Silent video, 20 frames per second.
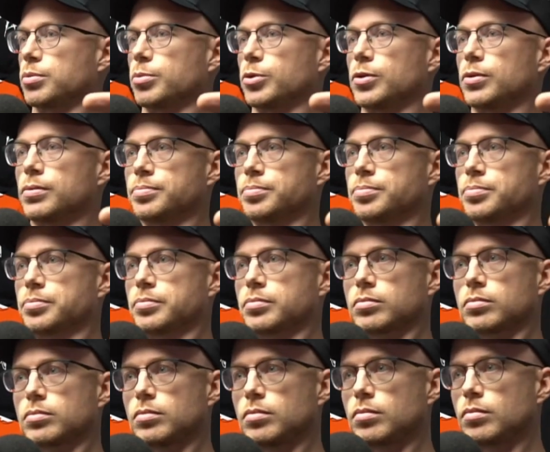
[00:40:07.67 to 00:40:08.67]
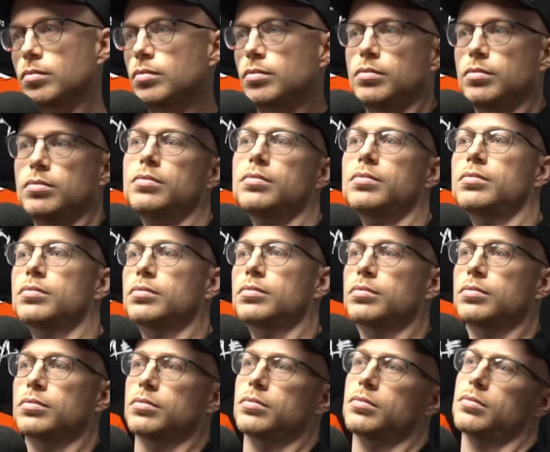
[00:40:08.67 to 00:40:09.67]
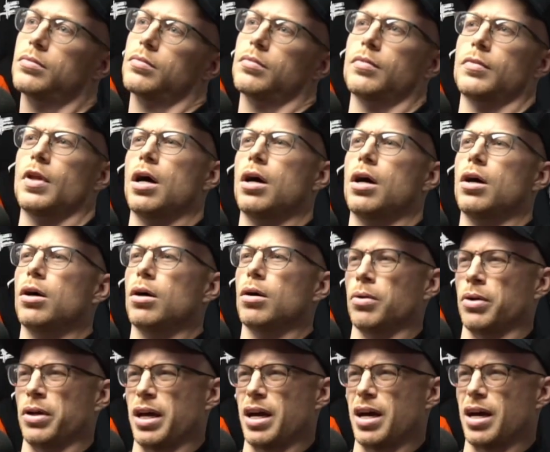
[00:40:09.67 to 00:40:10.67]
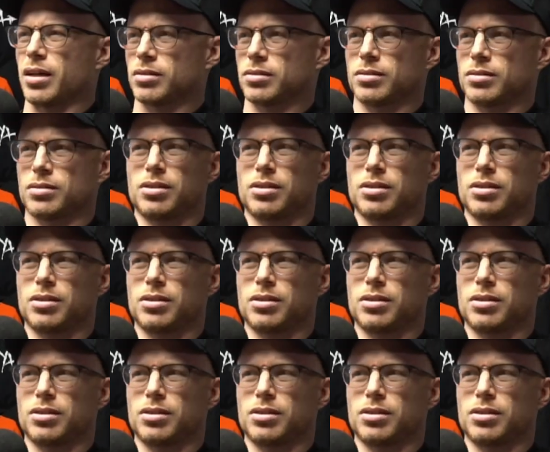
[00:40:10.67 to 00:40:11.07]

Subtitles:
Oh man, by the end of like a 5-day run, you're so in your fucking